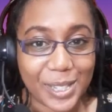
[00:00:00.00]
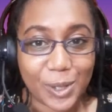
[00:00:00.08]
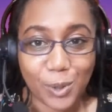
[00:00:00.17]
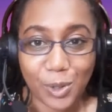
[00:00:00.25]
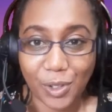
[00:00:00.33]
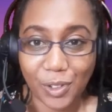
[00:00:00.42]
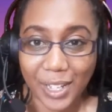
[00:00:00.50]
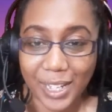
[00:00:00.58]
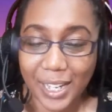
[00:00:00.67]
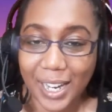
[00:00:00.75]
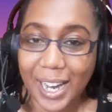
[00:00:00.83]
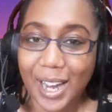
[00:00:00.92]
Tutoring
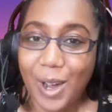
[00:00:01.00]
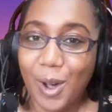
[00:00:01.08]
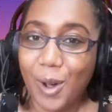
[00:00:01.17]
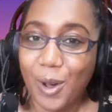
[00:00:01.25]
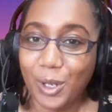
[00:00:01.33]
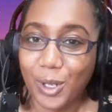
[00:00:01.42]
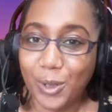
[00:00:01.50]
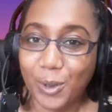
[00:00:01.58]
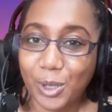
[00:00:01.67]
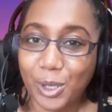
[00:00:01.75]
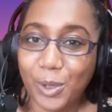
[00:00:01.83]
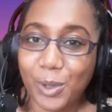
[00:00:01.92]
on
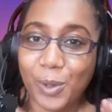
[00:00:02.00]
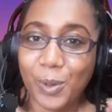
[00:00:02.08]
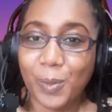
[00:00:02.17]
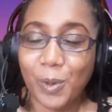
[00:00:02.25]
YouTube.